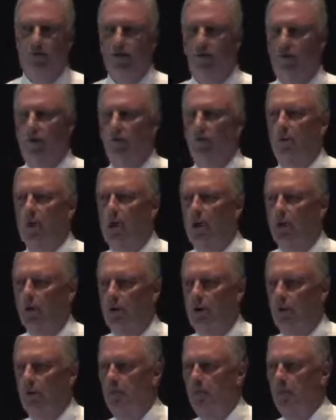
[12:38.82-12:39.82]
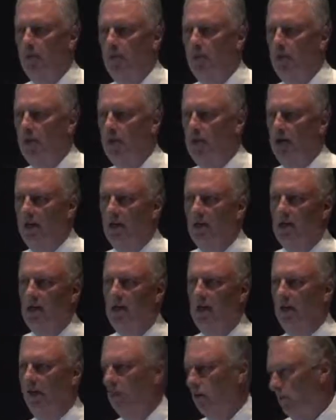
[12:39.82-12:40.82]
to 300%
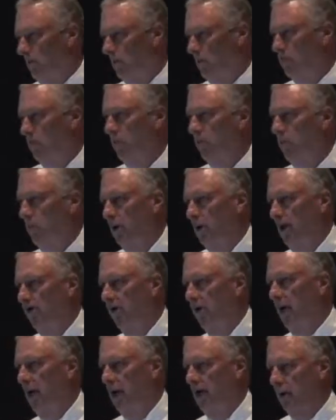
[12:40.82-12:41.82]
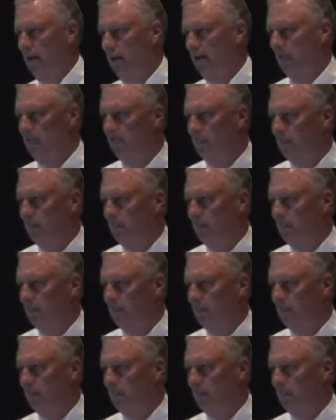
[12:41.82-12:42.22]
increase in print volume